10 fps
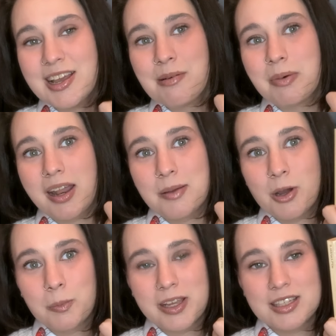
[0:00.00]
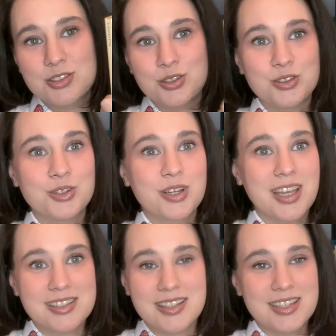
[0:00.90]
but I'm hoping to get
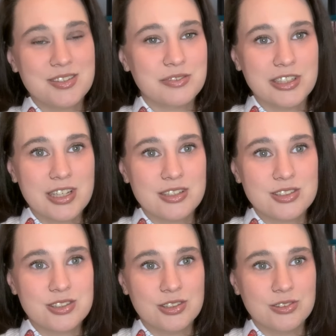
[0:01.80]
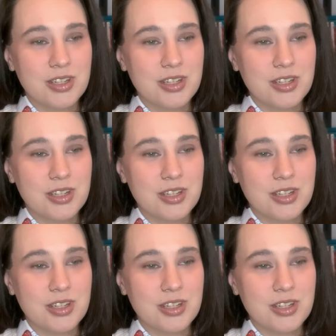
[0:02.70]
to this very soon.